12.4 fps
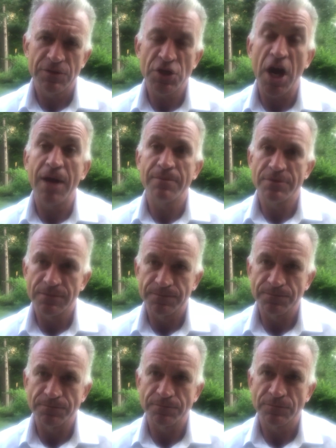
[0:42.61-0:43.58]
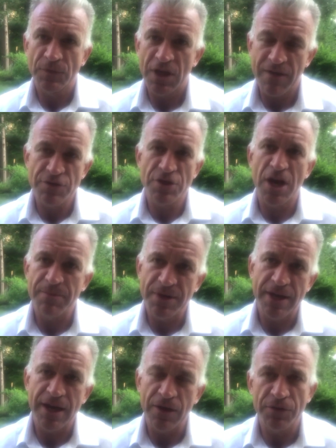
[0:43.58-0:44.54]
jobs. You have a job, you
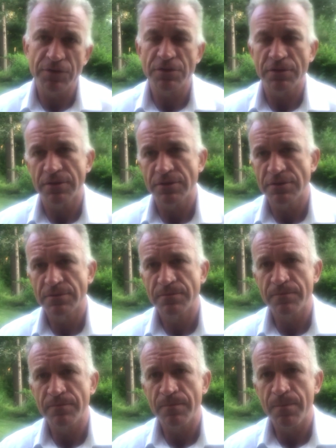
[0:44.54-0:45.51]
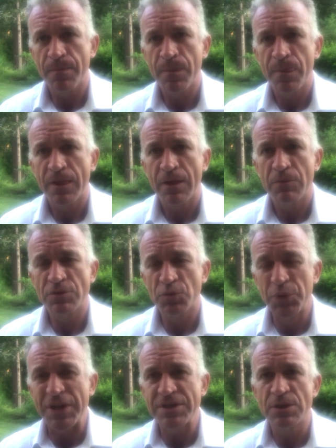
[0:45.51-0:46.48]
get health insurance. It was a
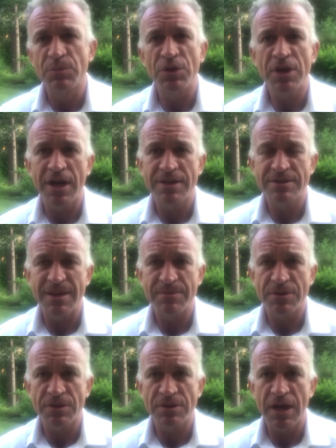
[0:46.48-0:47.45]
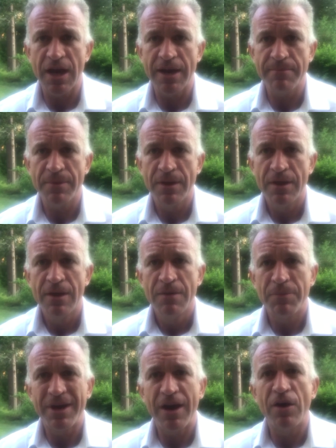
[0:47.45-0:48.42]
reasonable concept at the time,
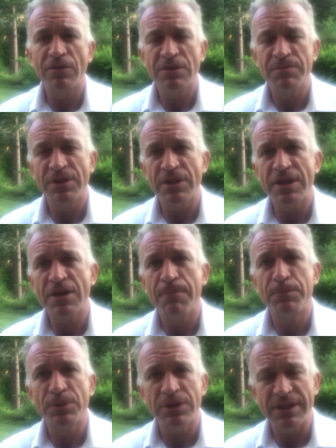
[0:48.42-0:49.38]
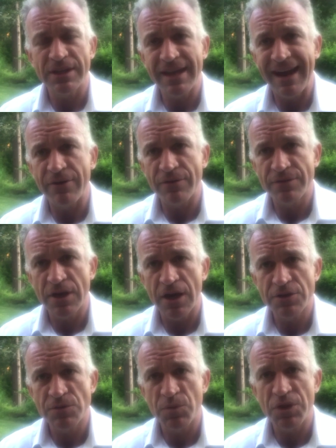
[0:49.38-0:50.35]
but ultimately completely out of
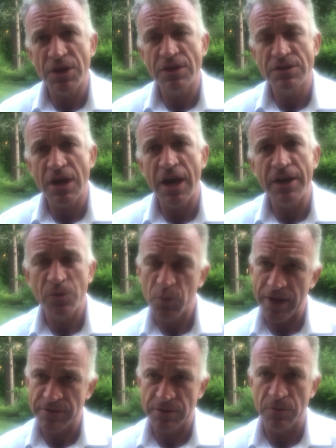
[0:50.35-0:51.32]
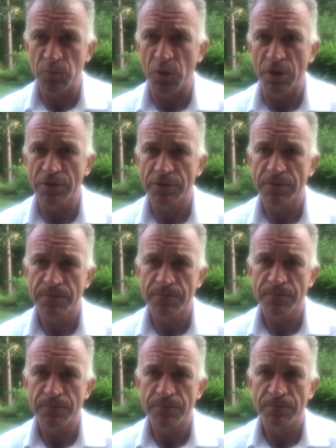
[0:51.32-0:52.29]
touch with the entire Western world.
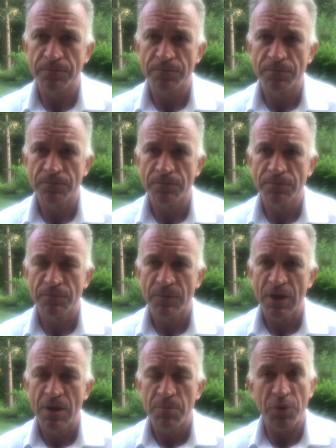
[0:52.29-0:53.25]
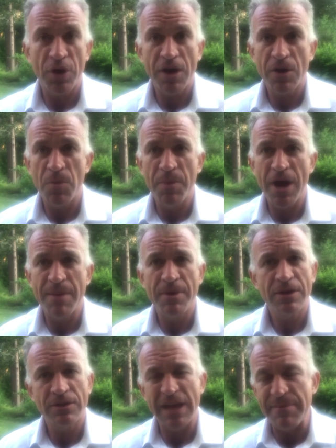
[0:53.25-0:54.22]
Barack
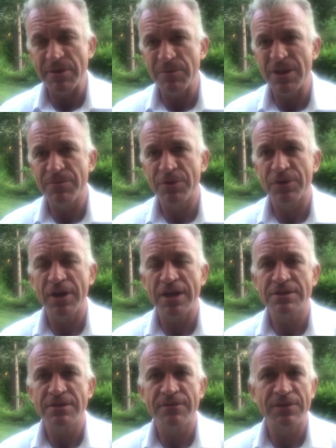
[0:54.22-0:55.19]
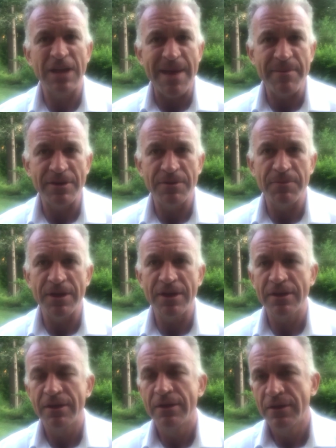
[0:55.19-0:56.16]
Obama, claiming to be a progressive, claiming to
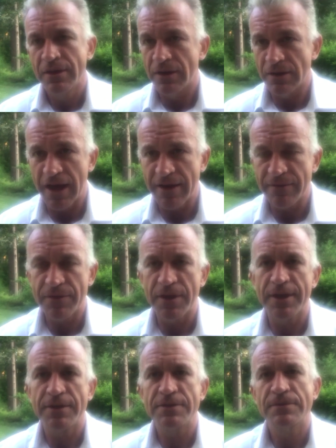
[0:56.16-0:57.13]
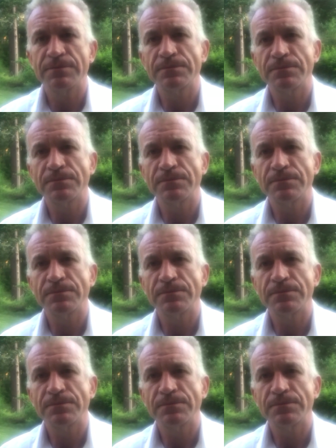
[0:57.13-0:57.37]
be a lot of things,